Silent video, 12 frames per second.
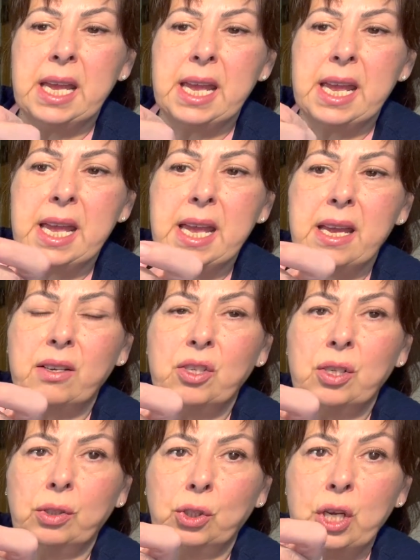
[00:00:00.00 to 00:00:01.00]
and
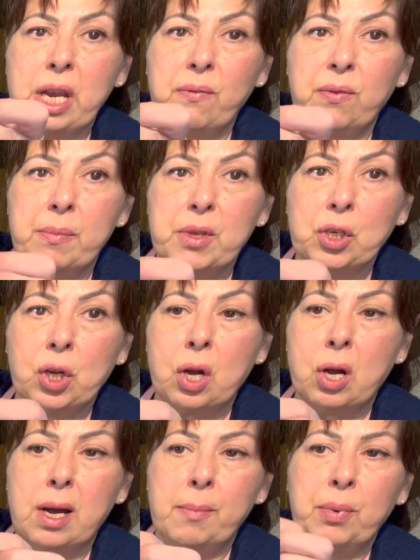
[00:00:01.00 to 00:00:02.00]
looking from the
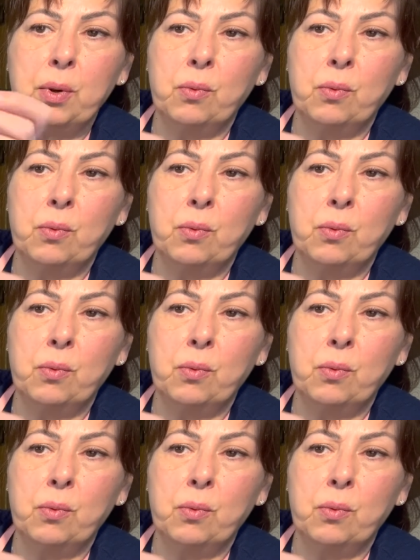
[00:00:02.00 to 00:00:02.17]
top,